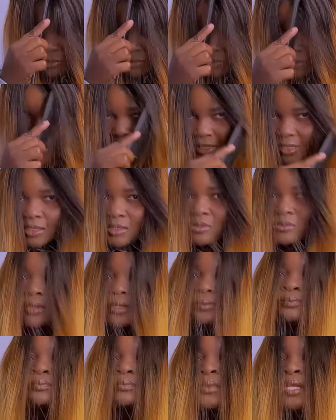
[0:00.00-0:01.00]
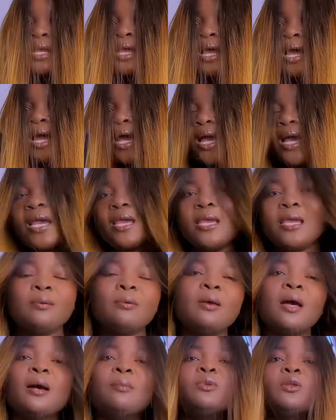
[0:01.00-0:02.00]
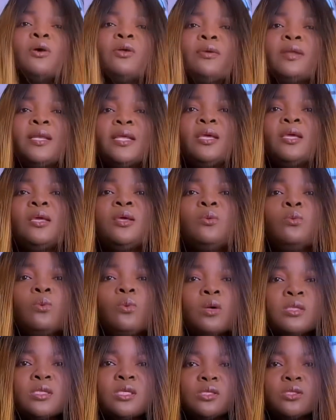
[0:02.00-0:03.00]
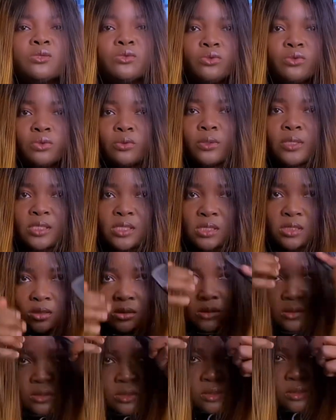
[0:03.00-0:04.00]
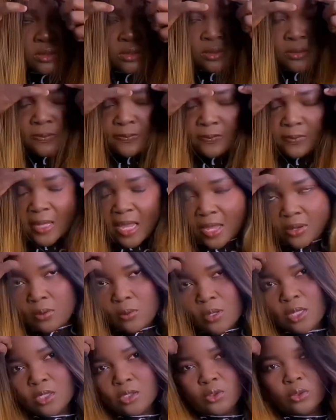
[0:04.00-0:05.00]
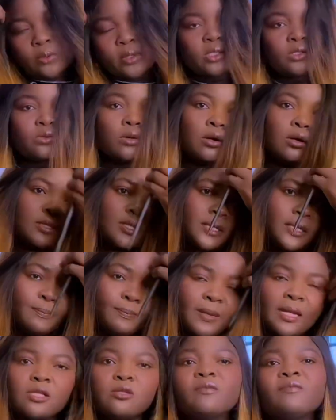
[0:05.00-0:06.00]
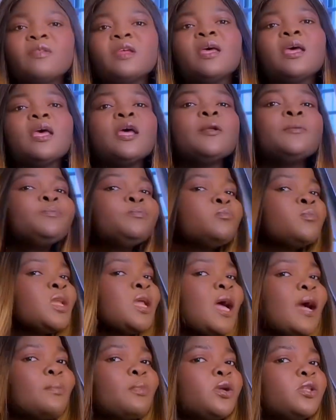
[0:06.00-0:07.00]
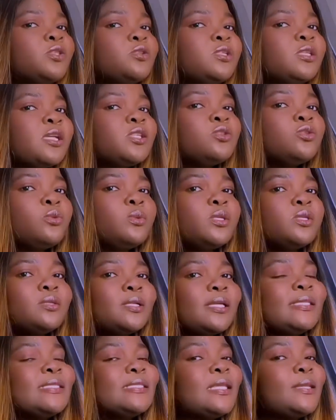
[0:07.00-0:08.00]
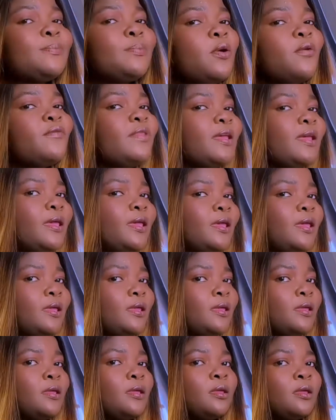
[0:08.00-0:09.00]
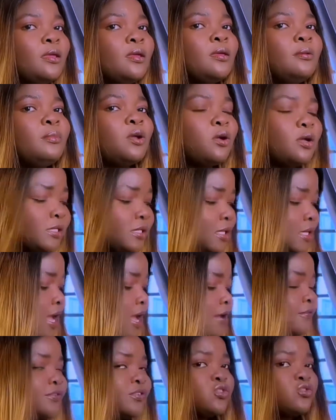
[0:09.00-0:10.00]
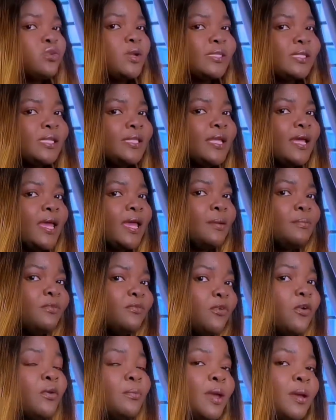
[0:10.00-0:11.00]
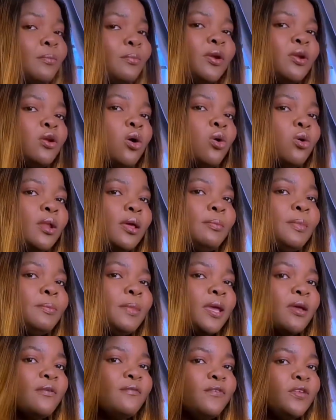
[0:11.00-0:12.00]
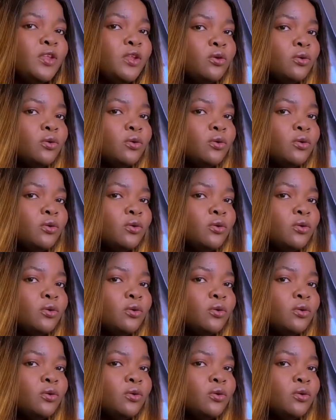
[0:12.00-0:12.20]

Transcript: next one. I'm not really wanting to do it. I don't want to do it to all the part of the hair. I'm going to just do it to the tip of the hair, because I've straightened the hair before remembering, oh, let me make a video